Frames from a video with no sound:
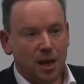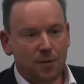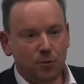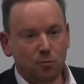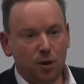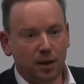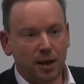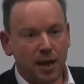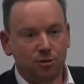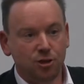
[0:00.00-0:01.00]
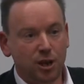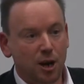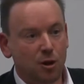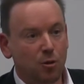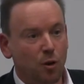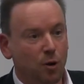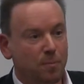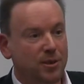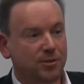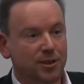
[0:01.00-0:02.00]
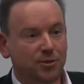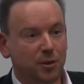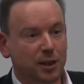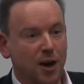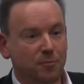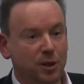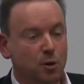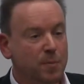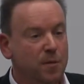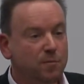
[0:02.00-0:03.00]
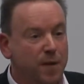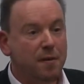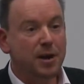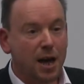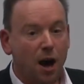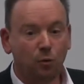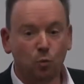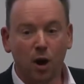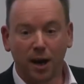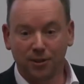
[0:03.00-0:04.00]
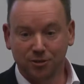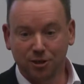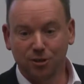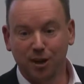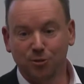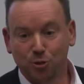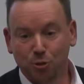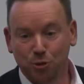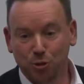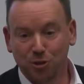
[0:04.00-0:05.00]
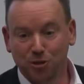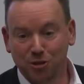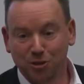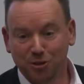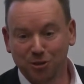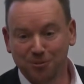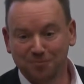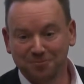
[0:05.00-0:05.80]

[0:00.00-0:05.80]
If you run an NGO or a business or a government, you'd be very unwise to crowdsource your decisions.